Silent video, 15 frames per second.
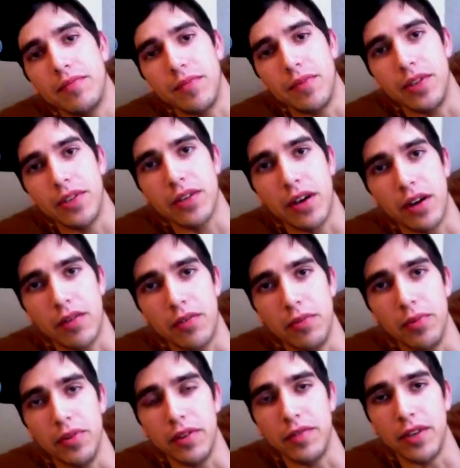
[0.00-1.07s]
Maurice Cotterill
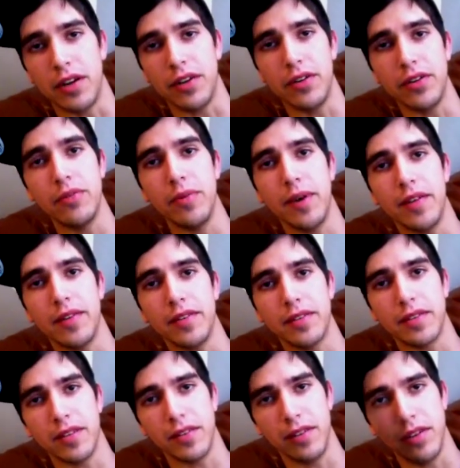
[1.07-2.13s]
believes, all knew about
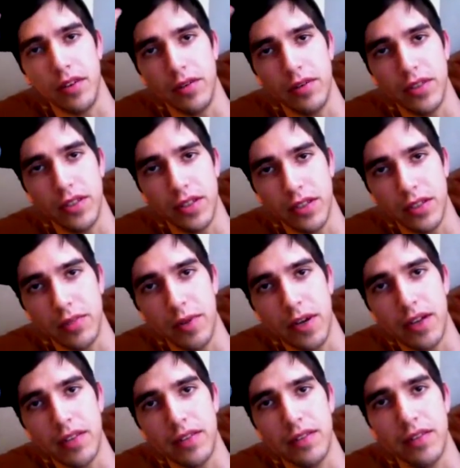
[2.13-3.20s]
the holy
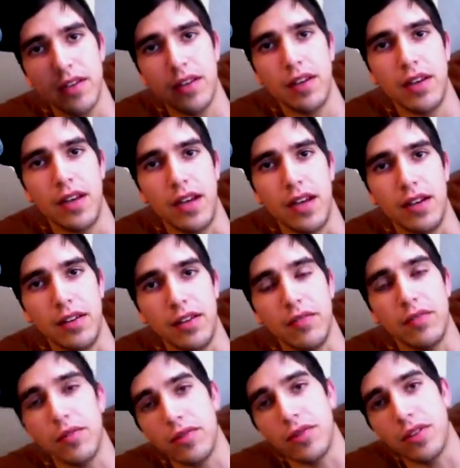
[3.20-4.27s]
sunspots. And, of
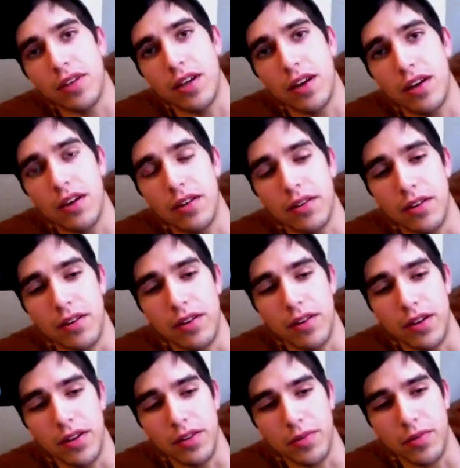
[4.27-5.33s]
course, King Arthur
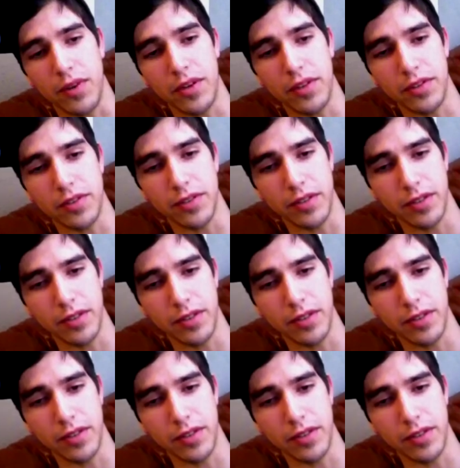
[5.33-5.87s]
as well.